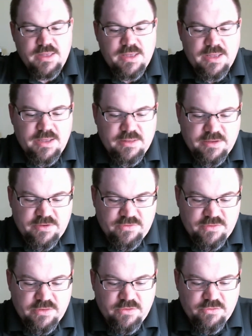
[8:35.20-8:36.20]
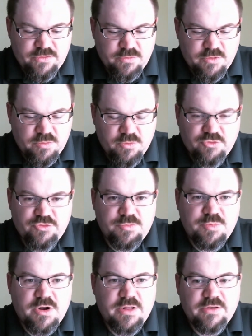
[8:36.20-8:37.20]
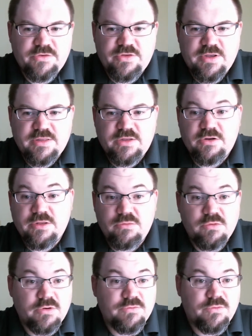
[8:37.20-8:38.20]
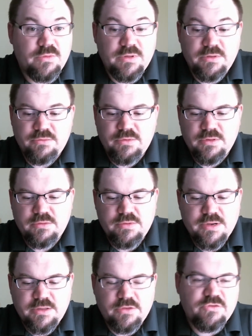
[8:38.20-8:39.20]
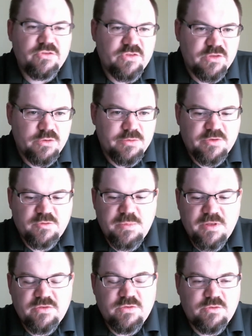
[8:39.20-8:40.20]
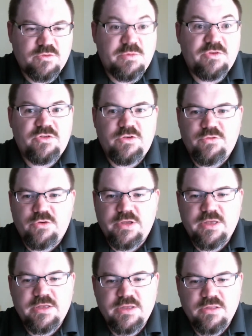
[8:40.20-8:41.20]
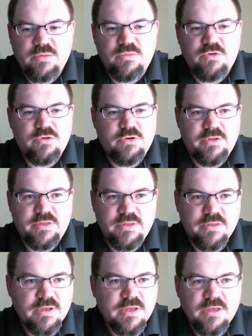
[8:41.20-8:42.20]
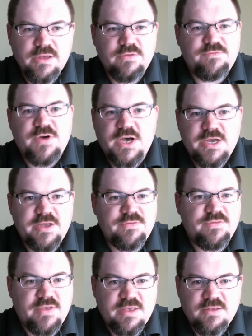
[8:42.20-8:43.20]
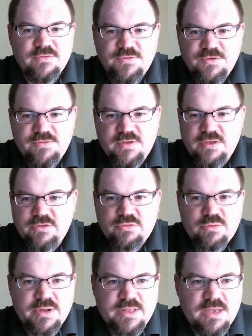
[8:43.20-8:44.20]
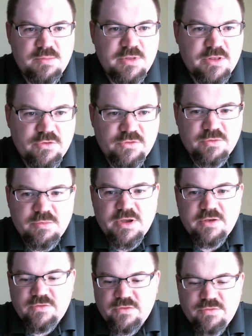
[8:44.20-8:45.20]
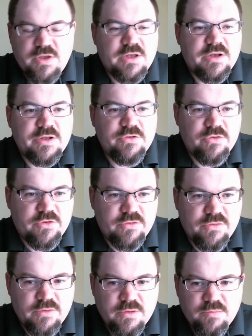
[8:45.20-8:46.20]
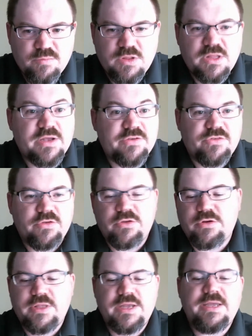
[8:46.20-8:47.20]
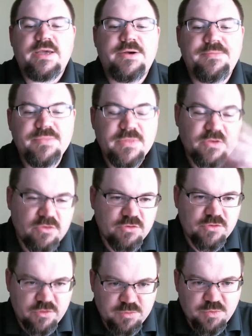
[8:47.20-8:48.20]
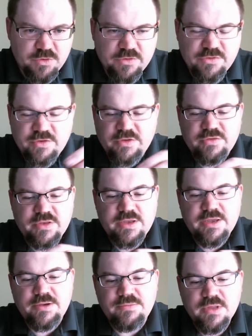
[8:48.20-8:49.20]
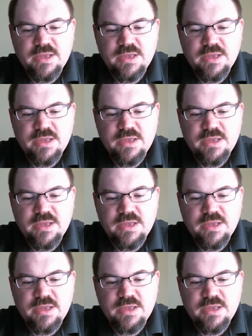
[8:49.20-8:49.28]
And like I said, there's some commercial products out there that work really, really well. They're just a little expensive, especially if you're getting into more than 5, 10, 15, 20. I mean, there's some guys that have got 100 plus on their layout. Of course, it's a pretty good size layout.